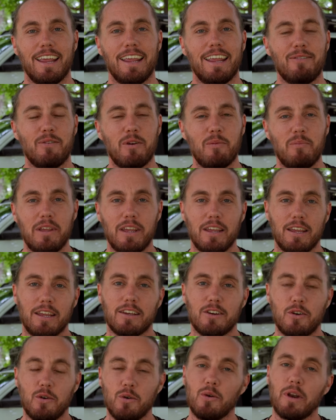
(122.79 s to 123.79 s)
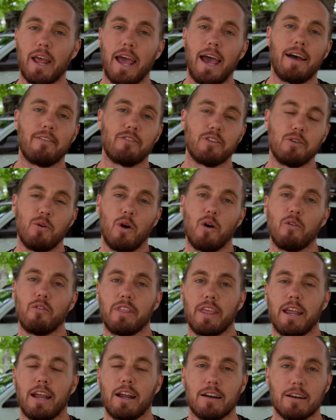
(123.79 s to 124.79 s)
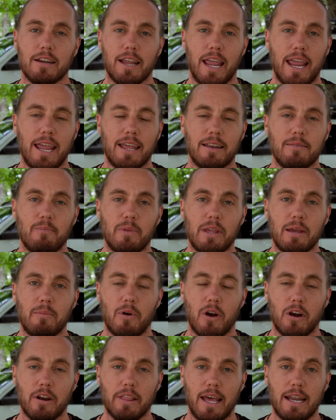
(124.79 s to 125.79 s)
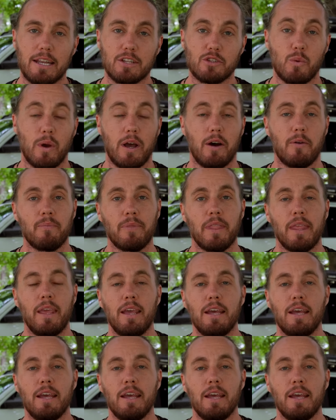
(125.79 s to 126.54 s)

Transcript: It would be cool to have you over there and be a part of that as well.